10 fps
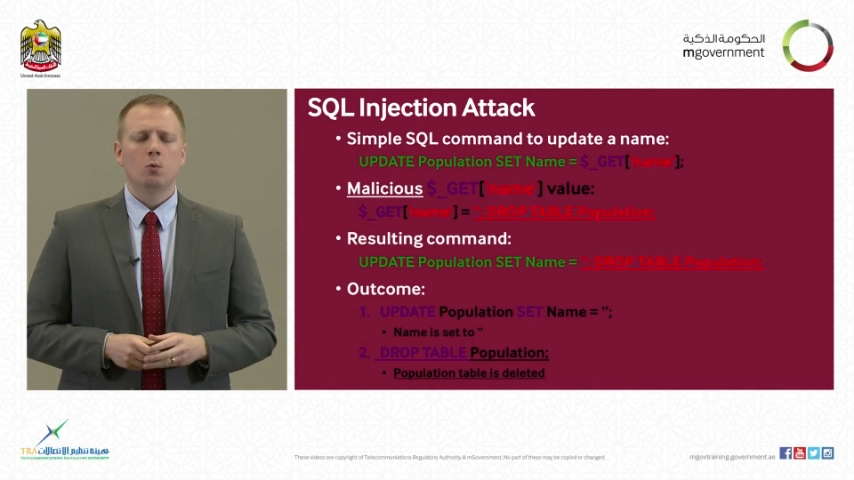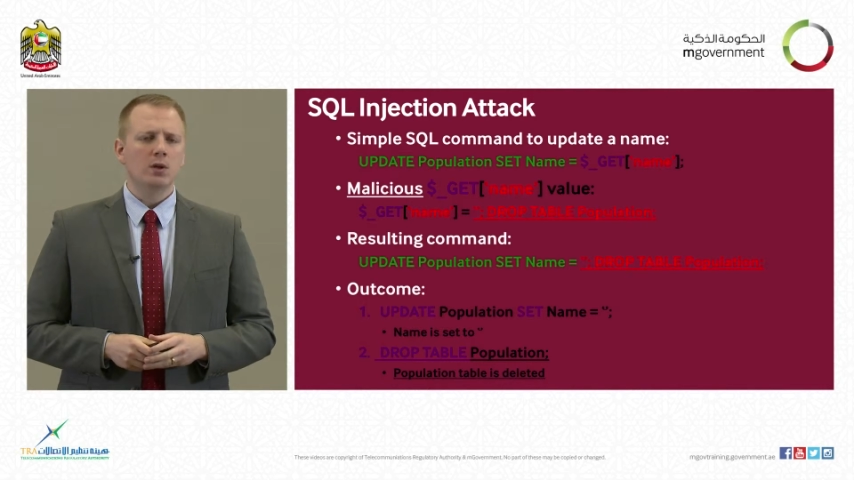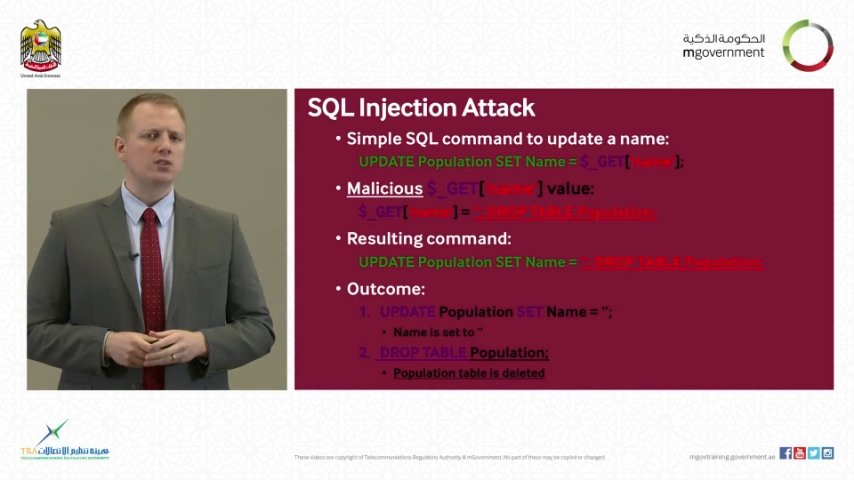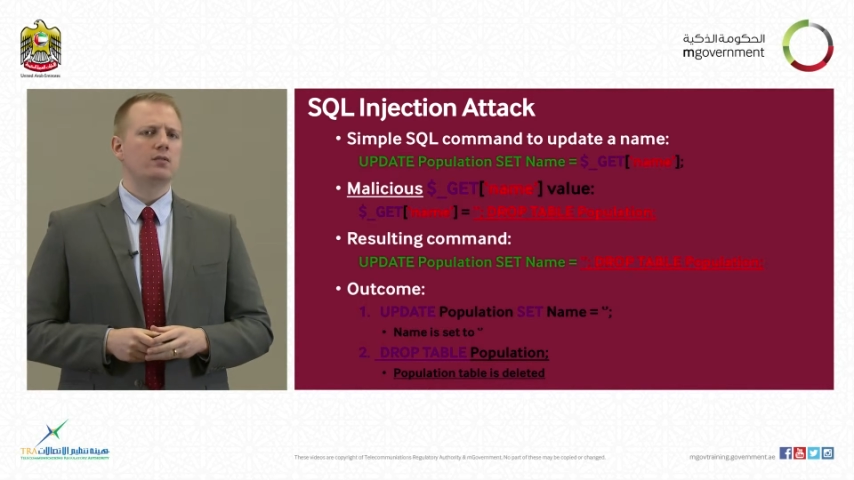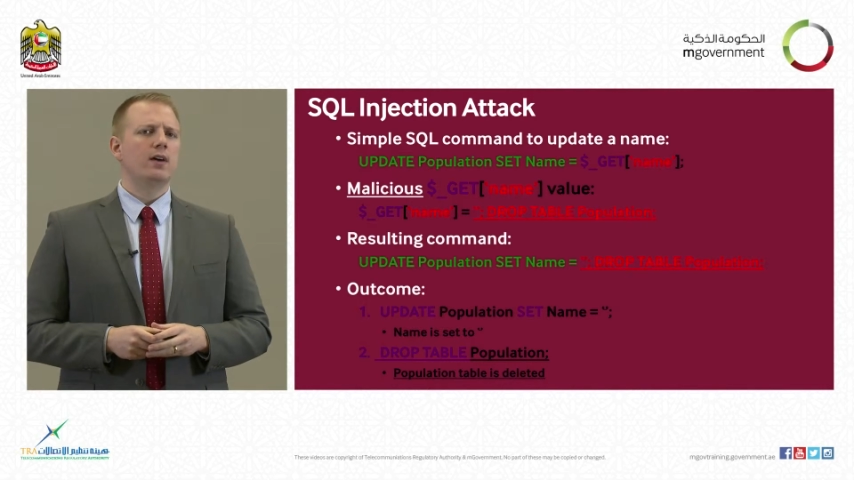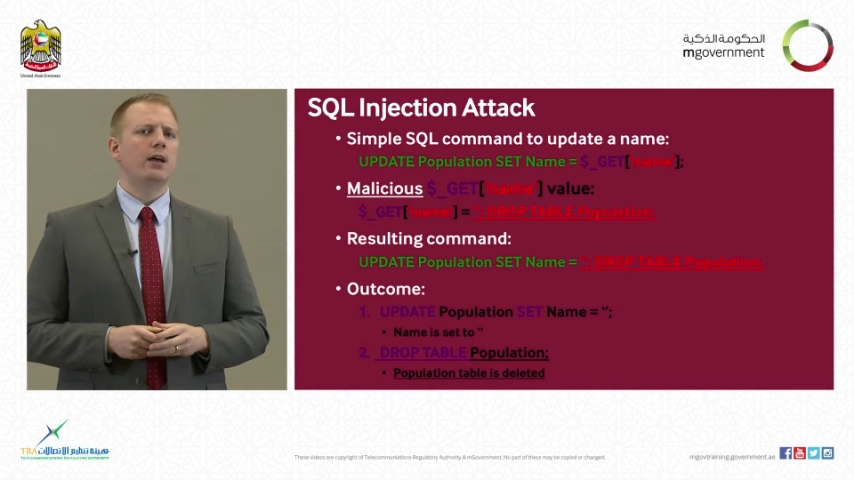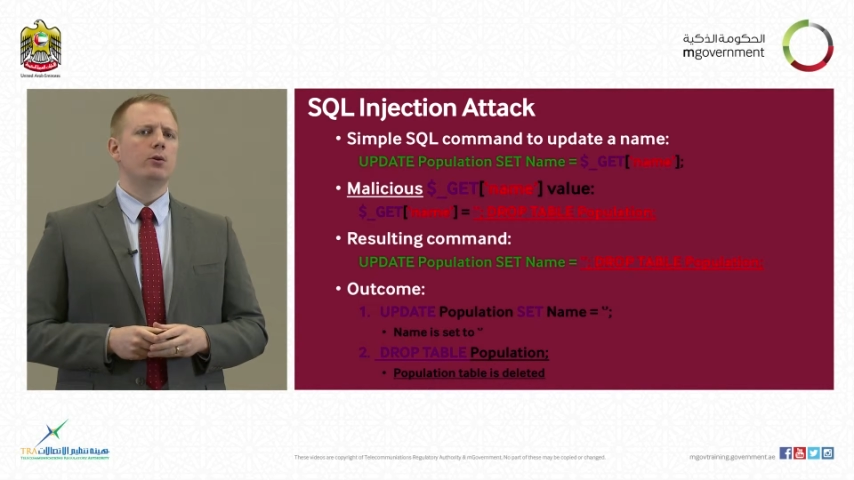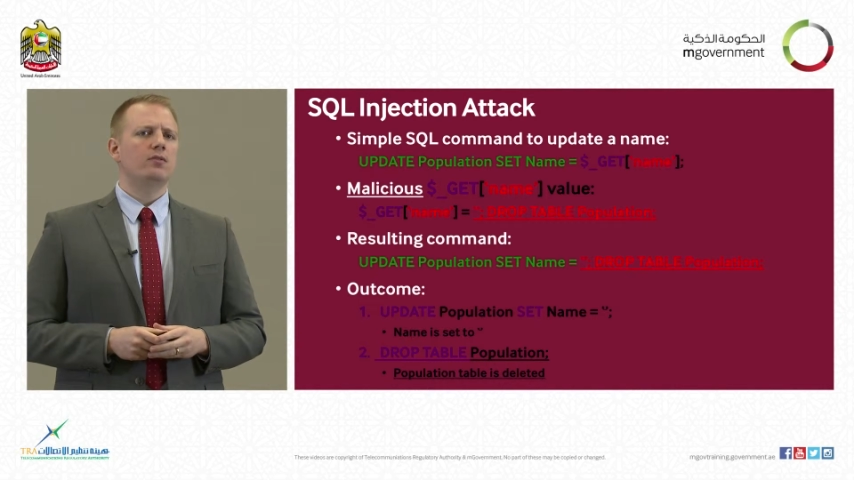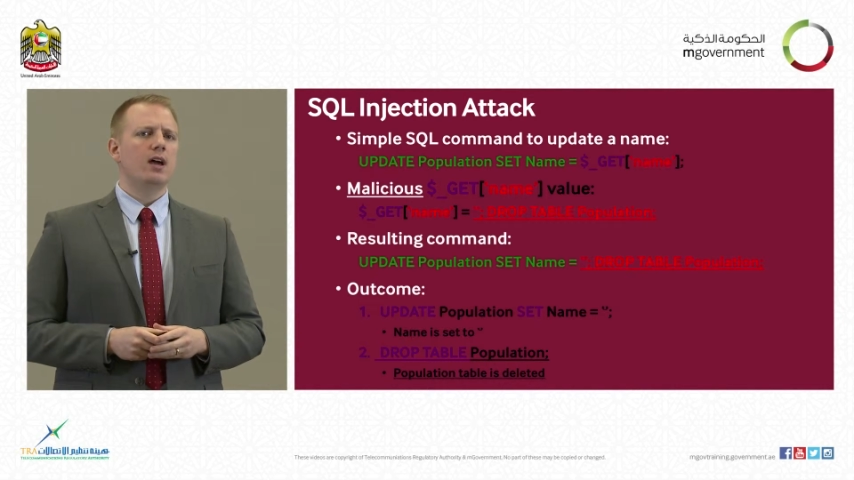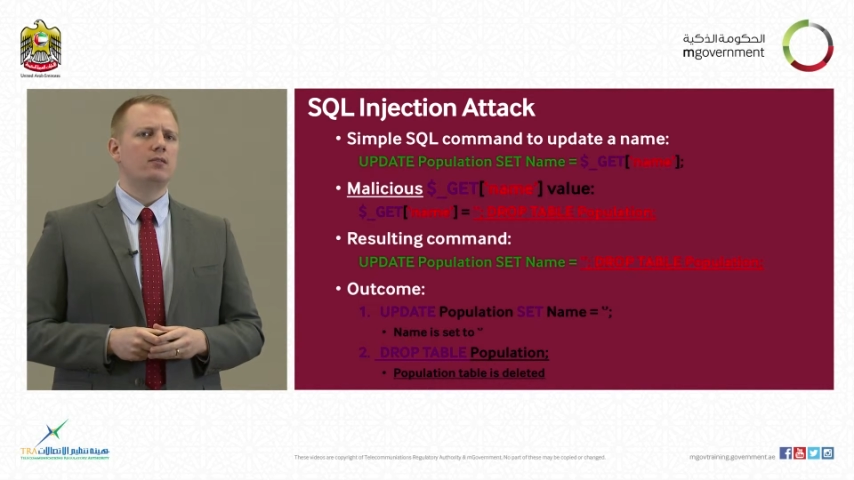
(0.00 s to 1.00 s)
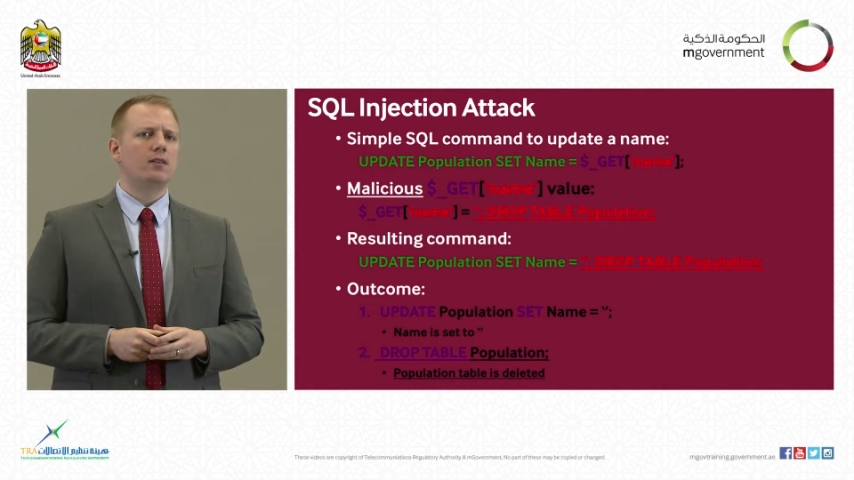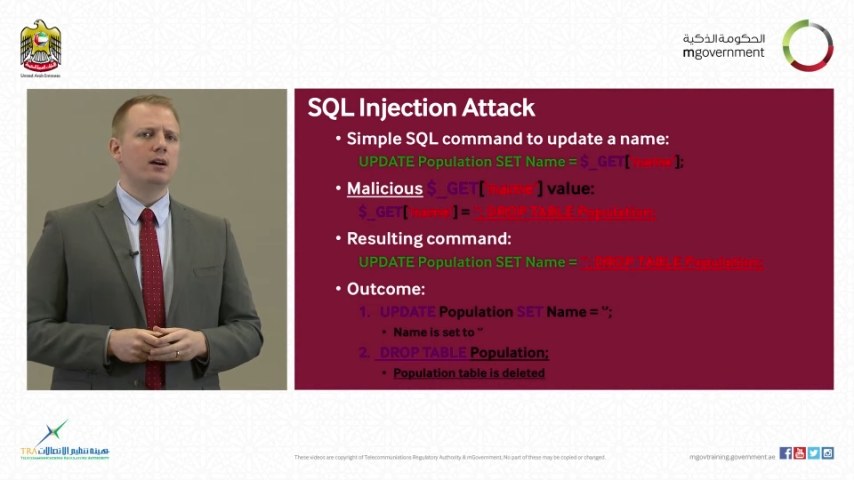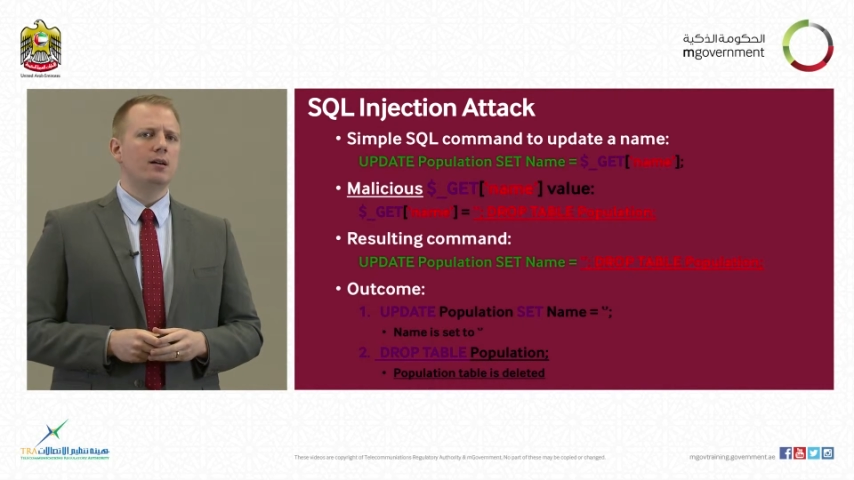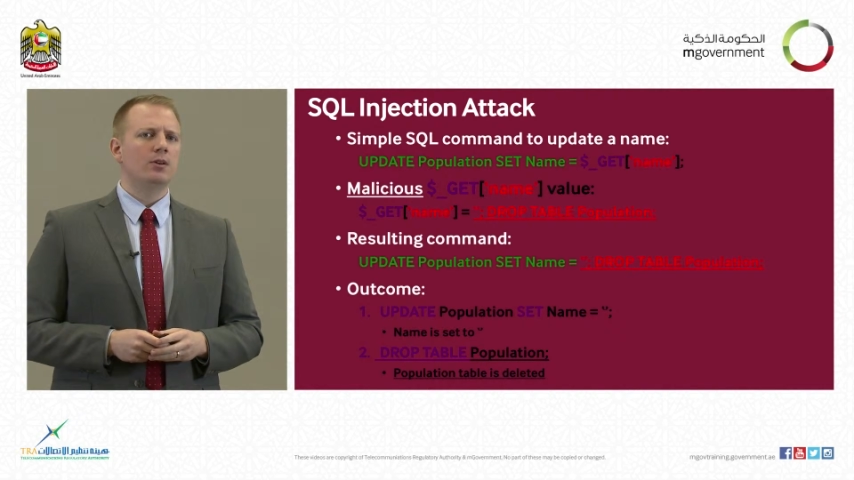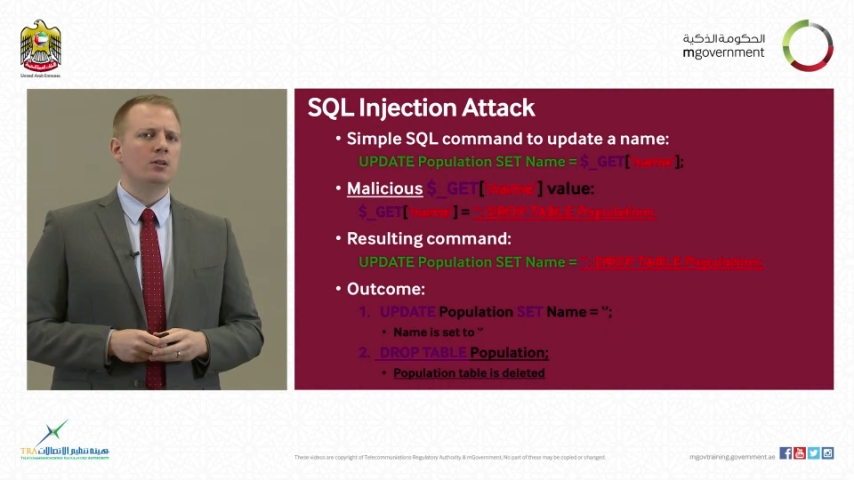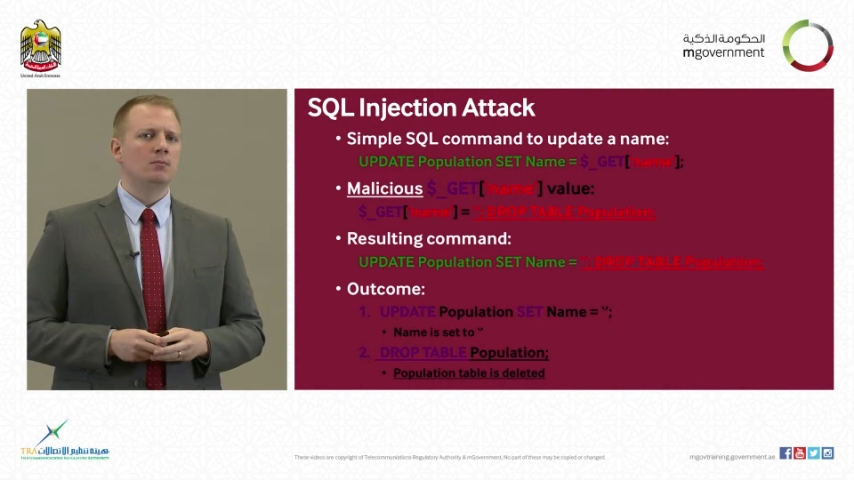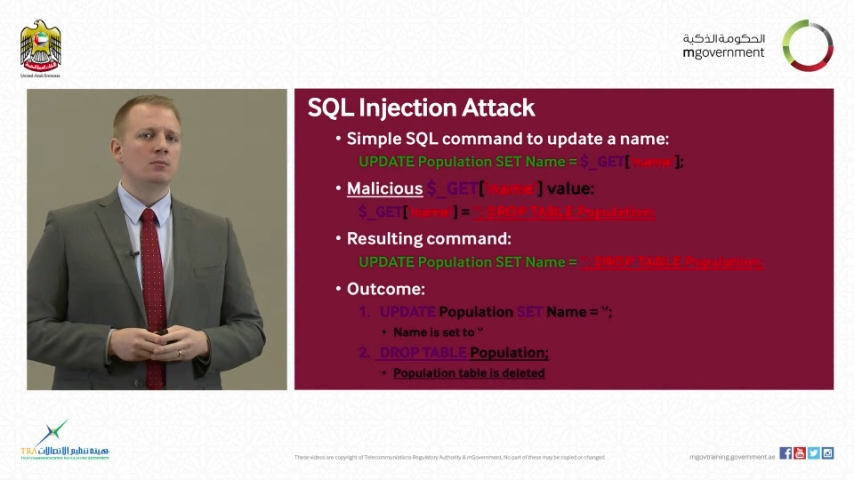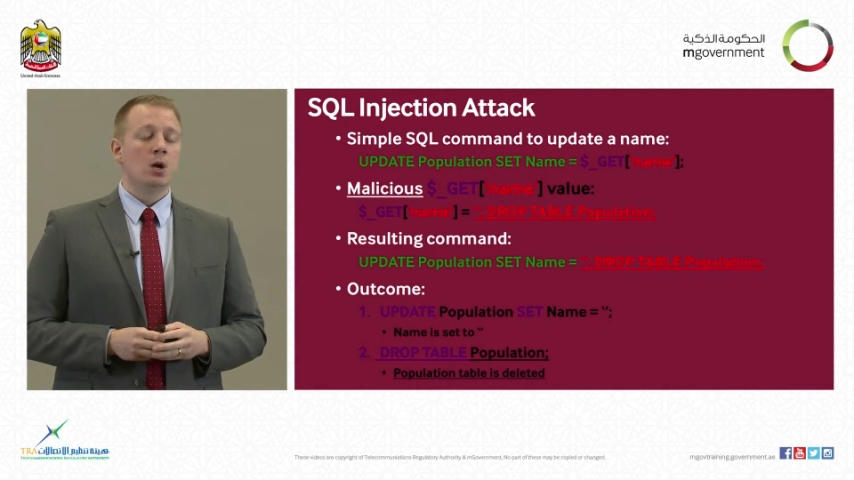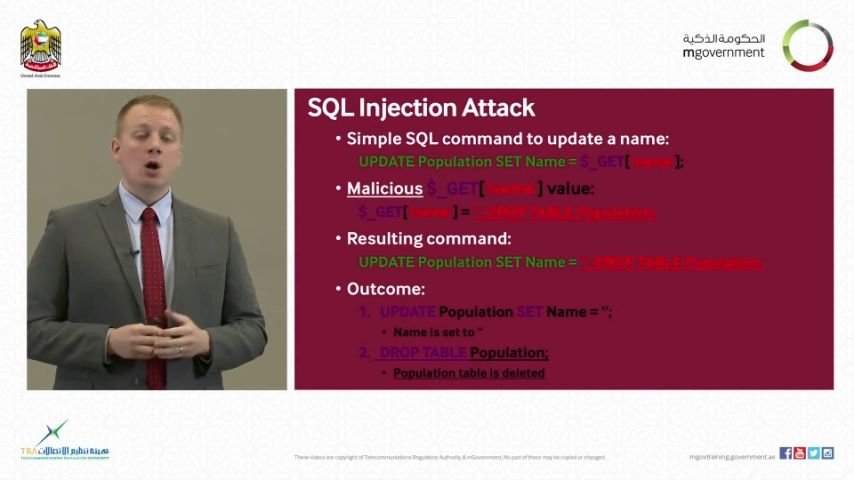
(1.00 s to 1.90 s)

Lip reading: What's the value of that variable?